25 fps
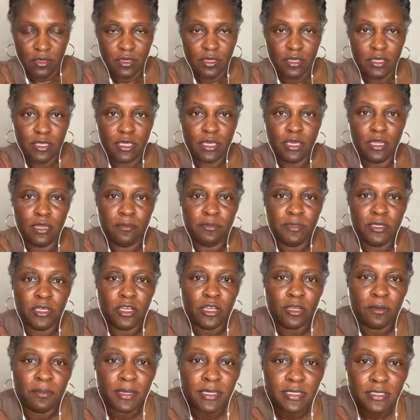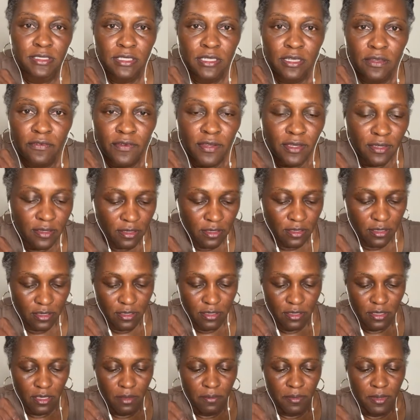Y'all, I'm talking to myself.
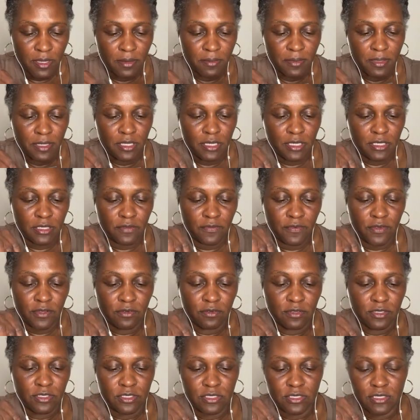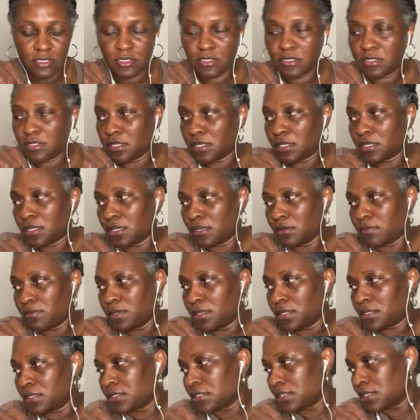I'm gonna look at the phone in just a second. I'll be able
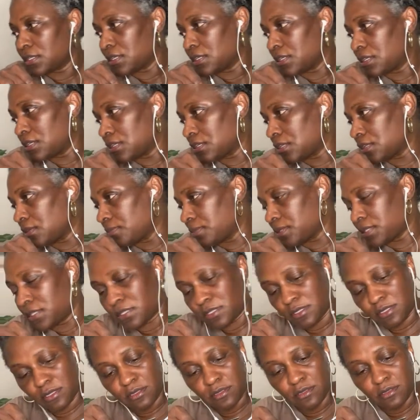to see. Let me see.